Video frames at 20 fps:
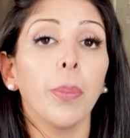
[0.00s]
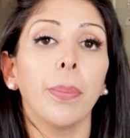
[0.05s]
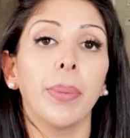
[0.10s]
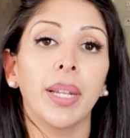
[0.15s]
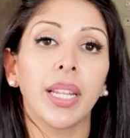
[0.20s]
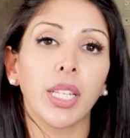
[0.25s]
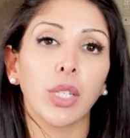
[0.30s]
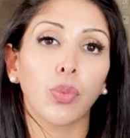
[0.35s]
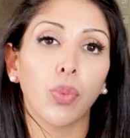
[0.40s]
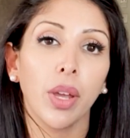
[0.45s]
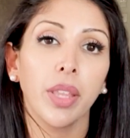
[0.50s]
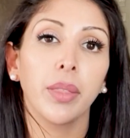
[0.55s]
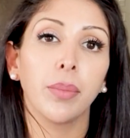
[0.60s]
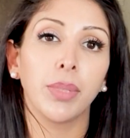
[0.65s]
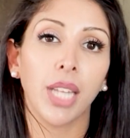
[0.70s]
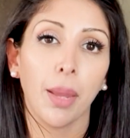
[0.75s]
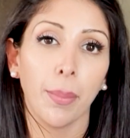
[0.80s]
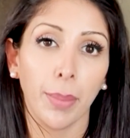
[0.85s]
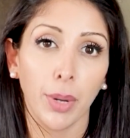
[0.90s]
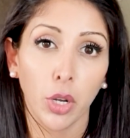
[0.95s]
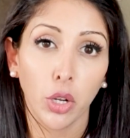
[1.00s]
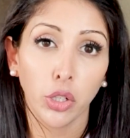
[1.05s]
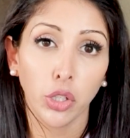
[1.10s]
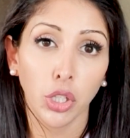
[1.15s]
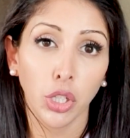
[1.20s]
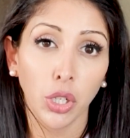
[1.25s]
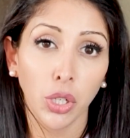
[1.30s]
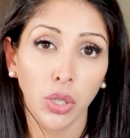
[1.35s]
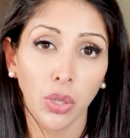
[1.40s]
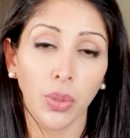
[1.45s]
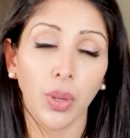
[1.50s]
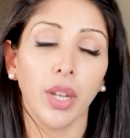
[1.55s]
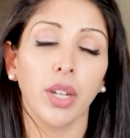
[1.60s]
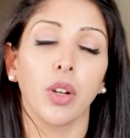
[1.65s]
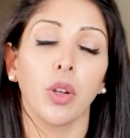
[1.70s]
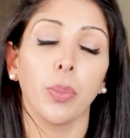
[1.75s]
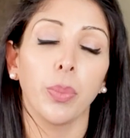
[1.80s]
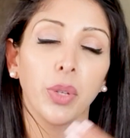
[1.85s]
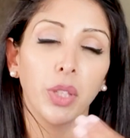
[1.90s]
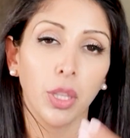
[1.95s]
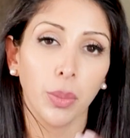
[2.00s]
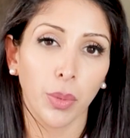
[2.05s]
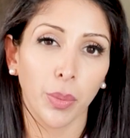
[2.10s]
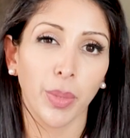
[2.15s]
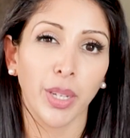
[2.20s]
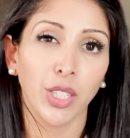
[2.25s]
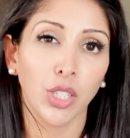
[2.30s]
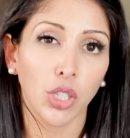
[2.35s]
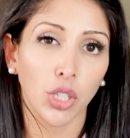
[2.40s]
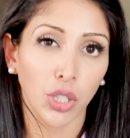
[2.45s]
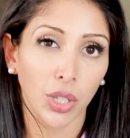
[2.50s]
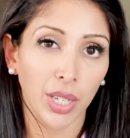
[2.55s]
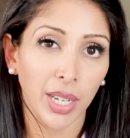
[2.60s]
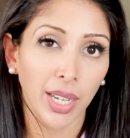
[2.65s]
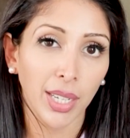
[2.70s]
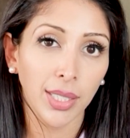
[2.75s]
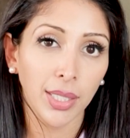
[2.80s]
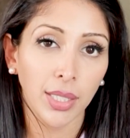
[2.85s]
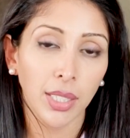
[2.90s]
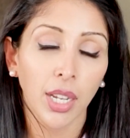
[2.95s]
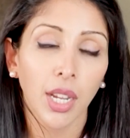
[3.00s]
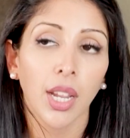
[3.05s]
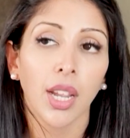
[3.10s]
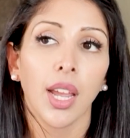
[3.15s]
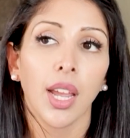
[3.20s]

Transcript: please write them down below too. And I'll put them on my to do list.